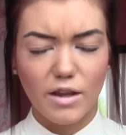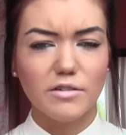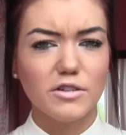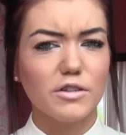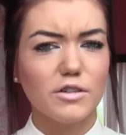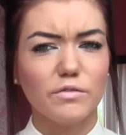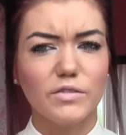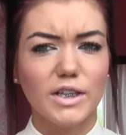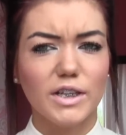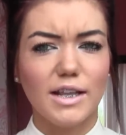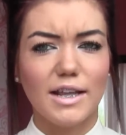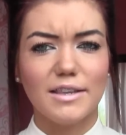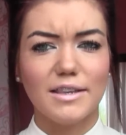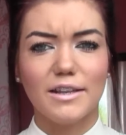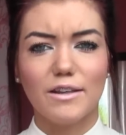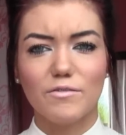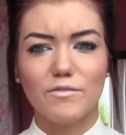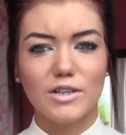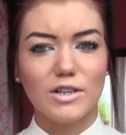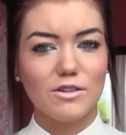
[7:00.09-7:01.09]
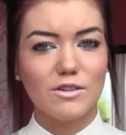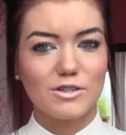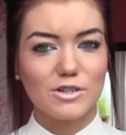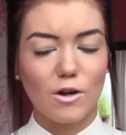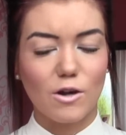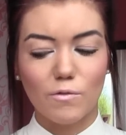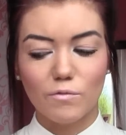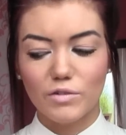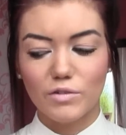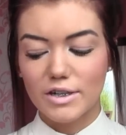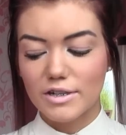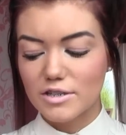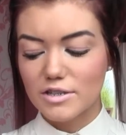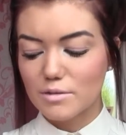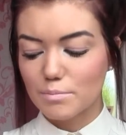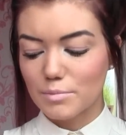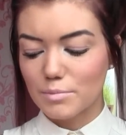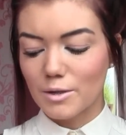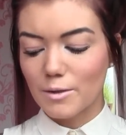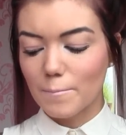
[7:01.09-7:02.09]
just feel like they give you loads of
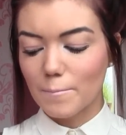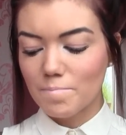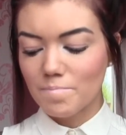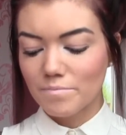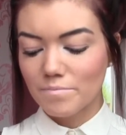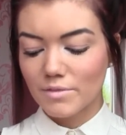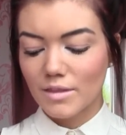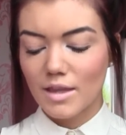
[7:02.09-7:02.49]
confidence, but